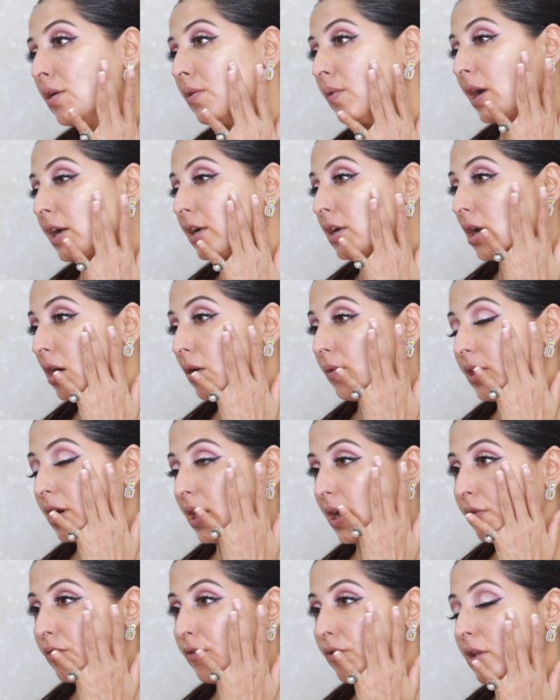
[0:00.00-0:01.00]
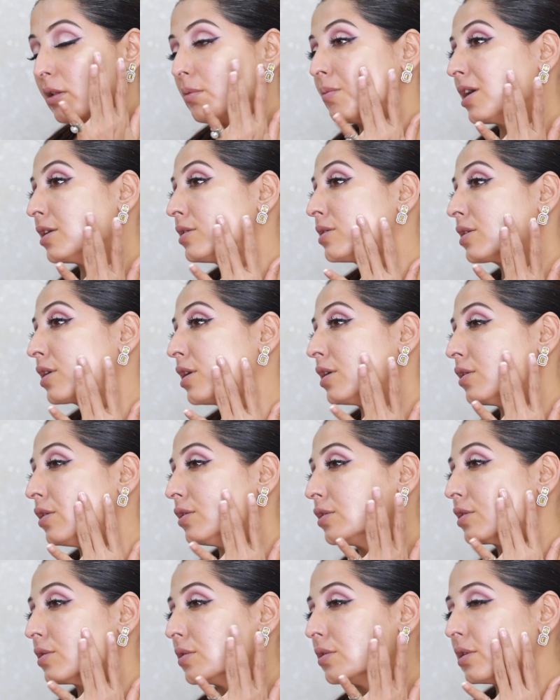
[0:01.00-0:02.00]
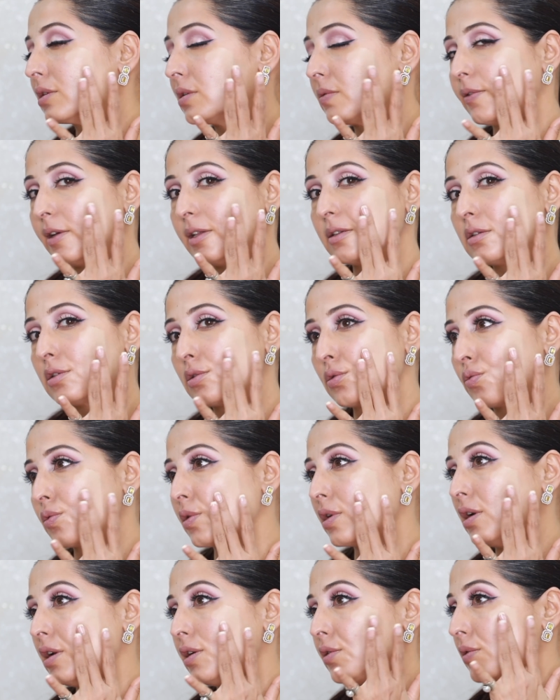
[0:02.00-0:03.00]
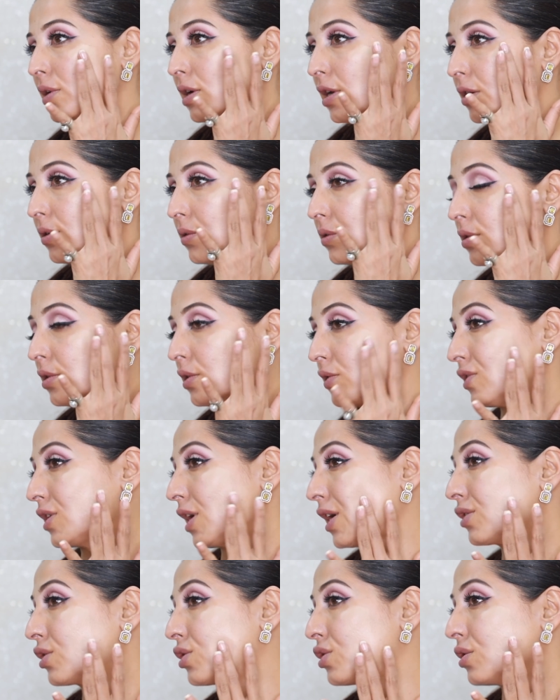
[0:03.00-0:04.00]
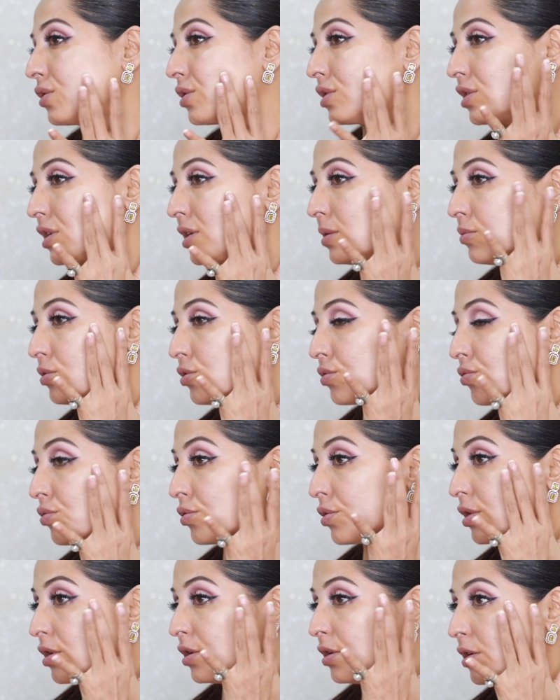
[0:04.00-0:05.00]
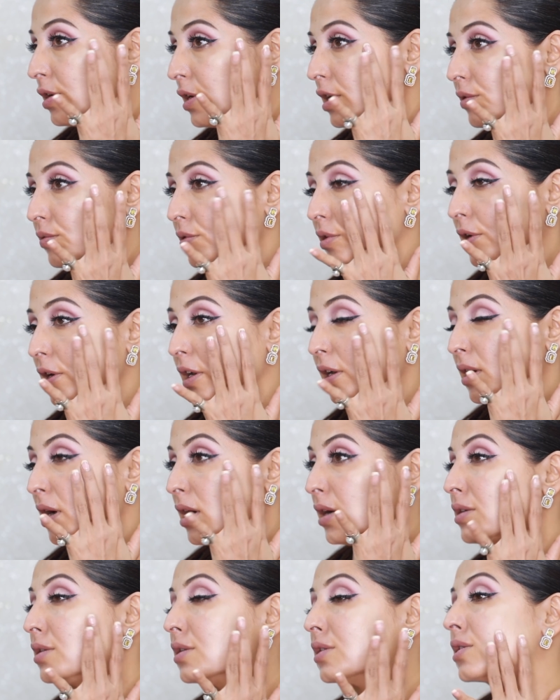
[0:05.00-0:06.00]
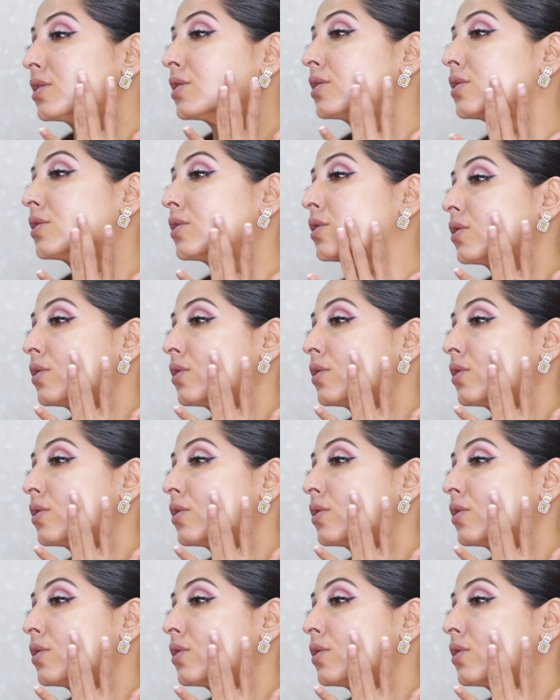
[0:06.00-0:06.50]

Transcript: Right now when I feel my skin also, this feels really good. The texture seems really nice.